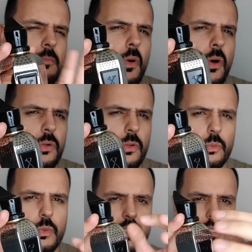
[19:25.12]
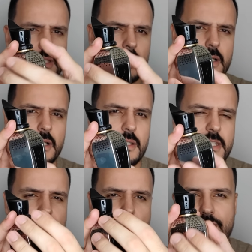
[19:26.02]
bottle with
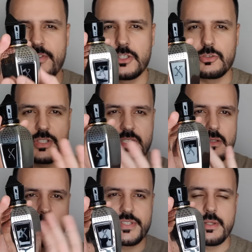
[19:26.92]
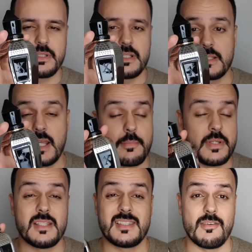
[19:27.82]
Swarovski crystals, something like that. I
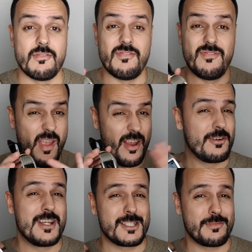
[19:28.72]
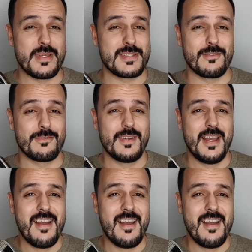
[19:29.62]
mean, it's a very expensive